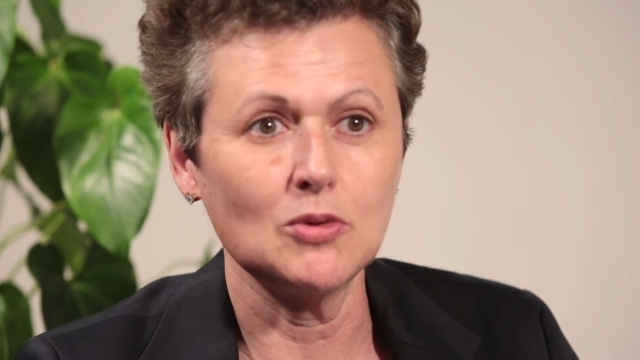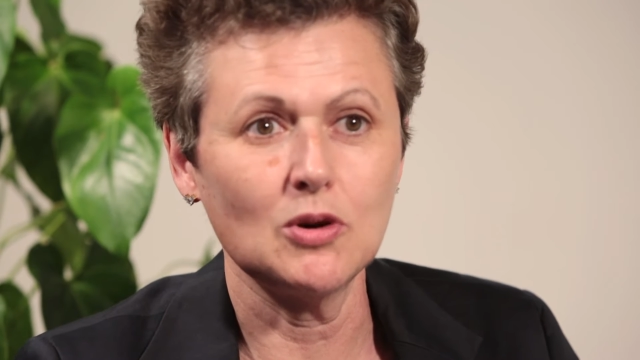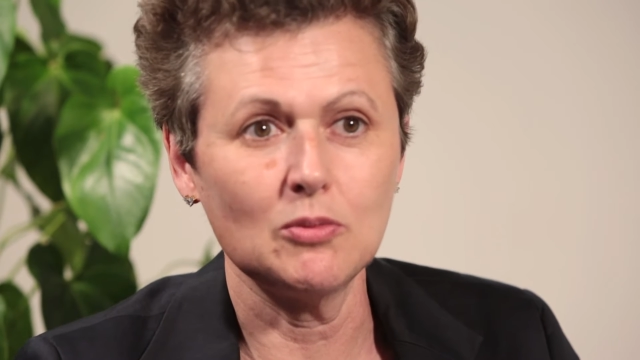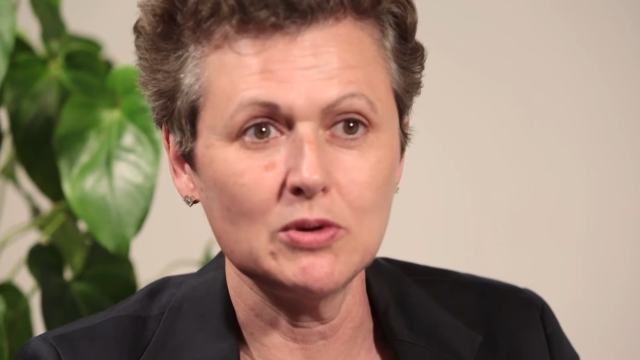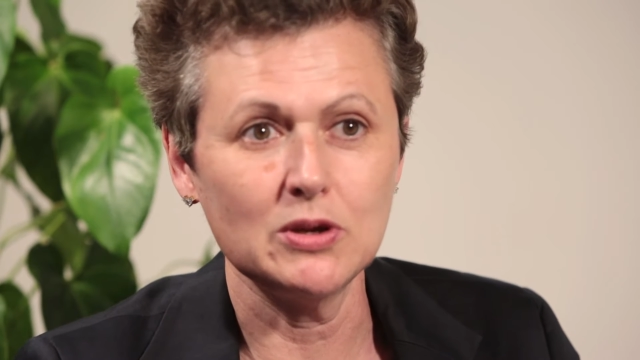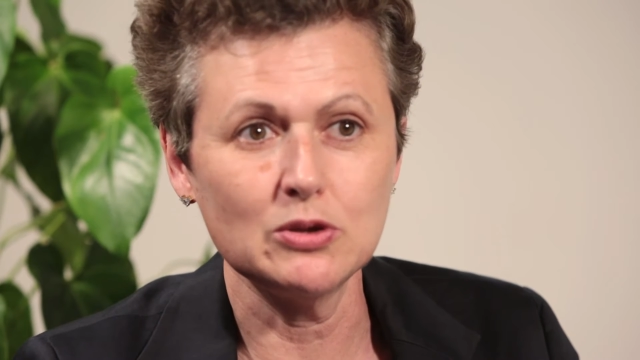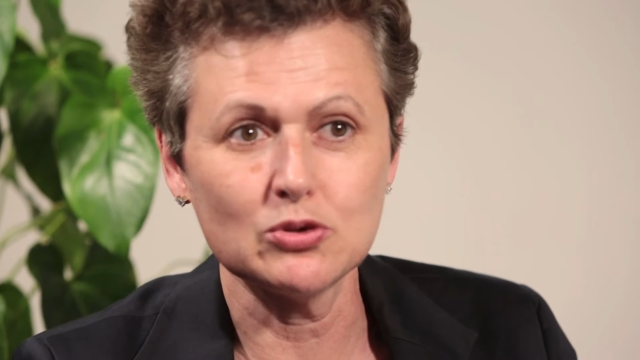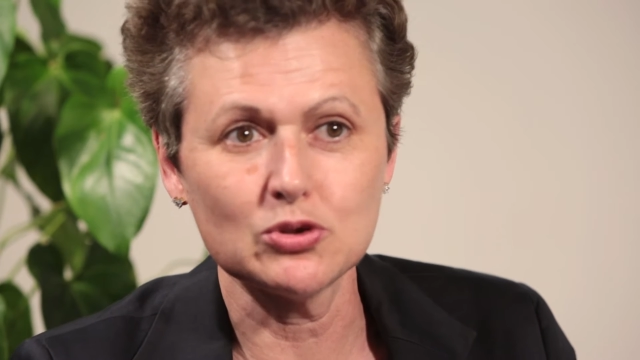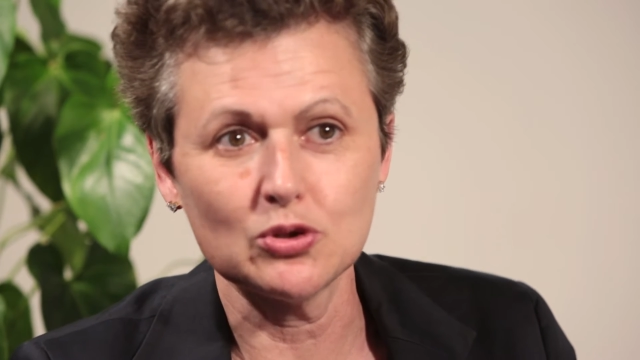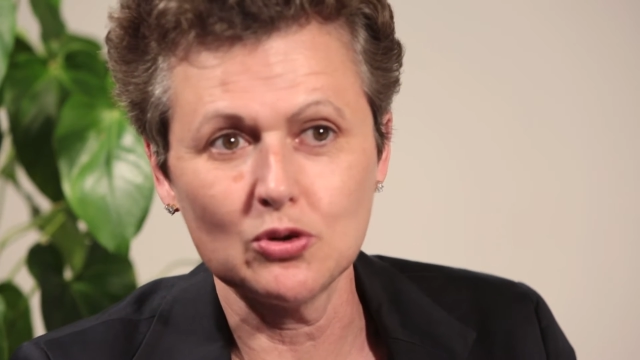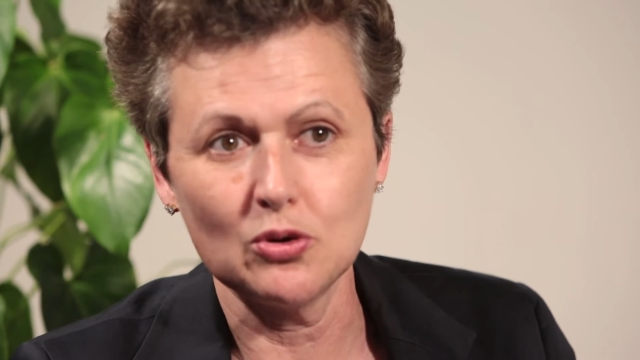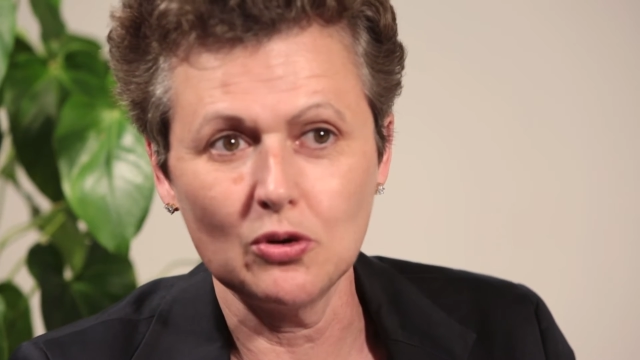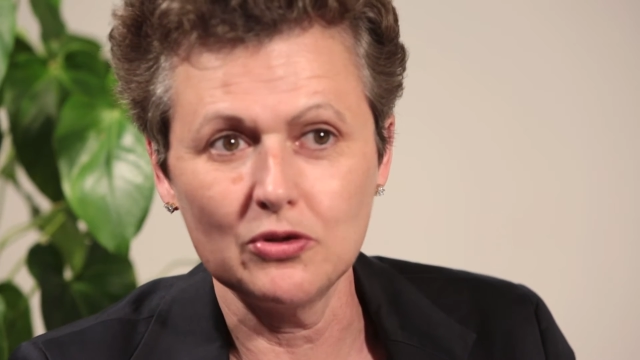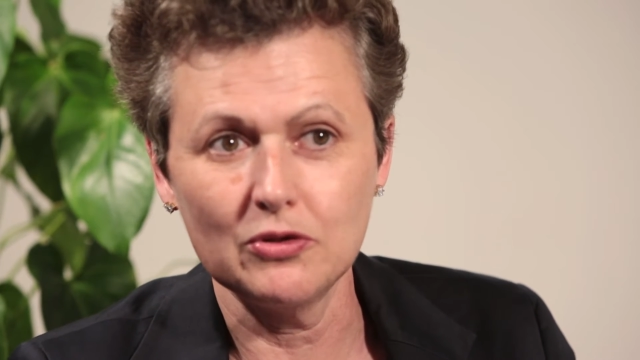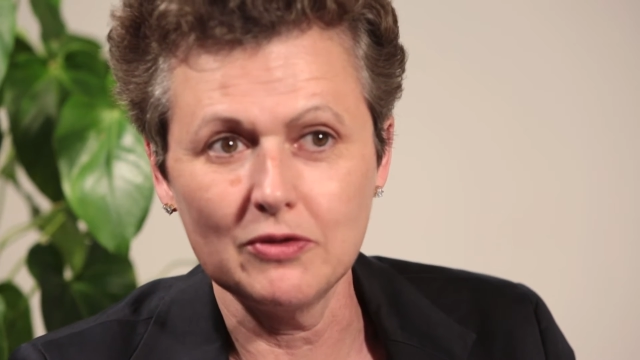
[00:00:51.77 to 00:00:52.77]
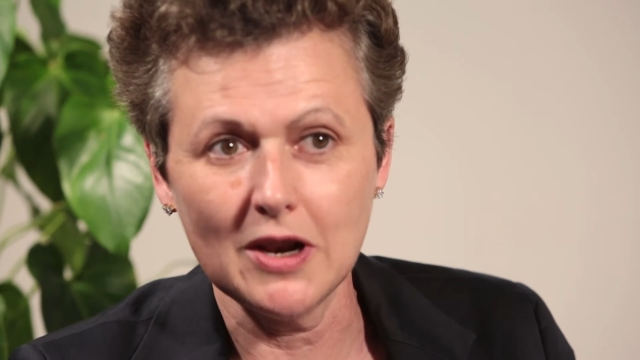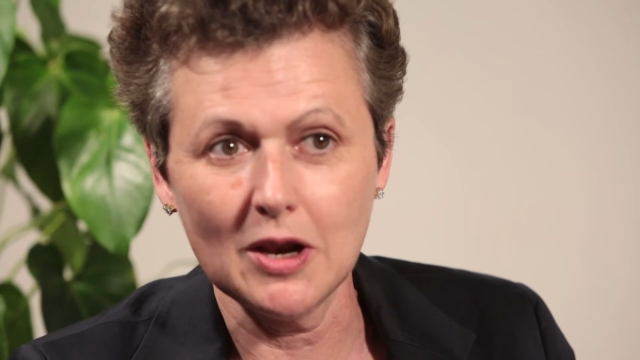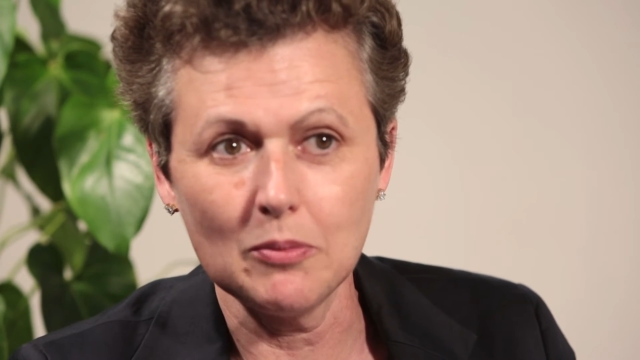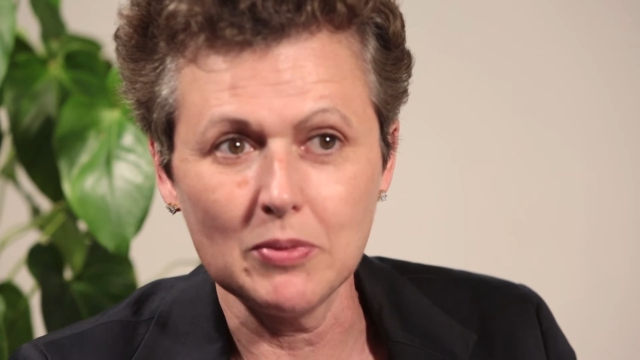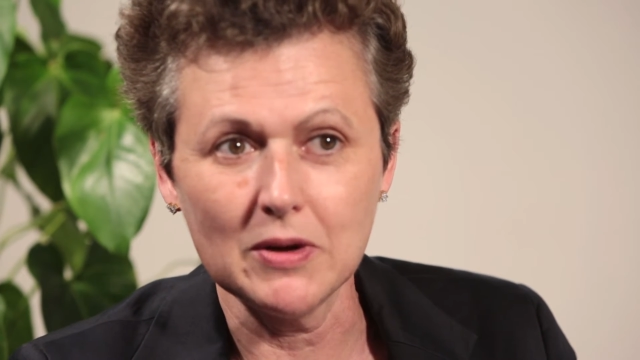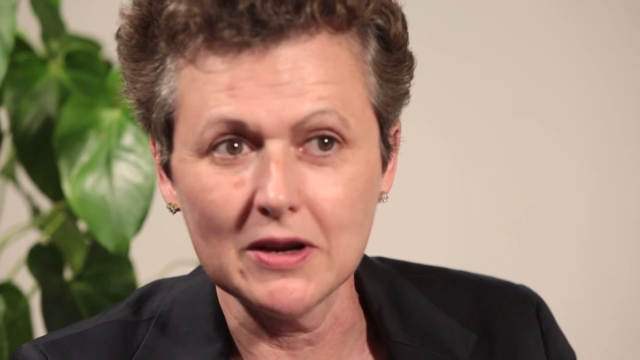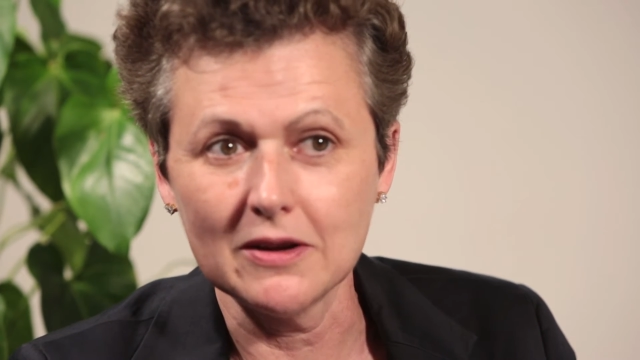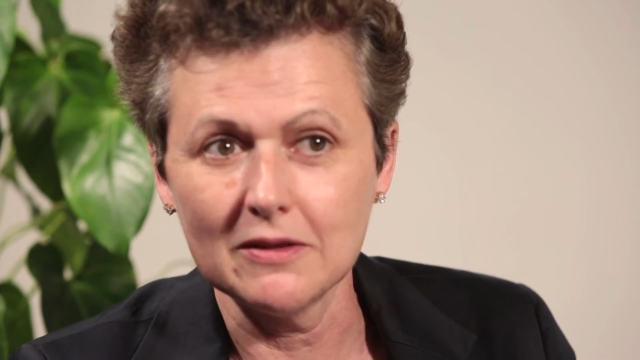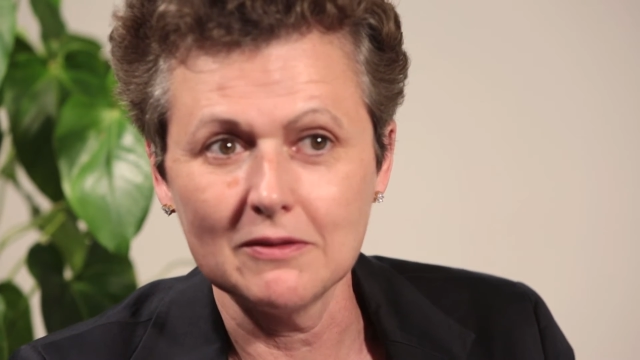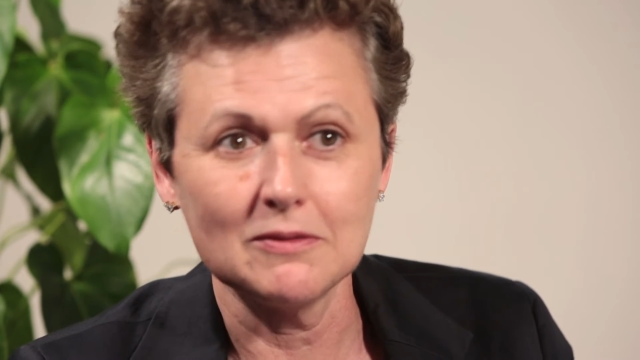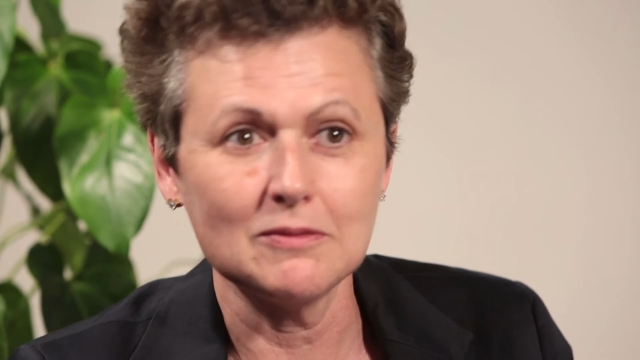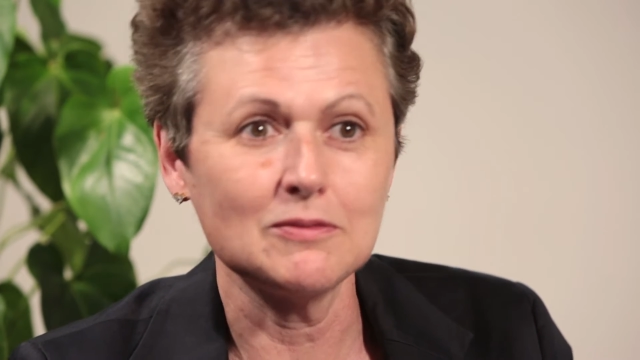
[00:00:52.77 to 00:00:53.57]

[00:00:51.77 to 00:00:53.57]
what we used to call developing,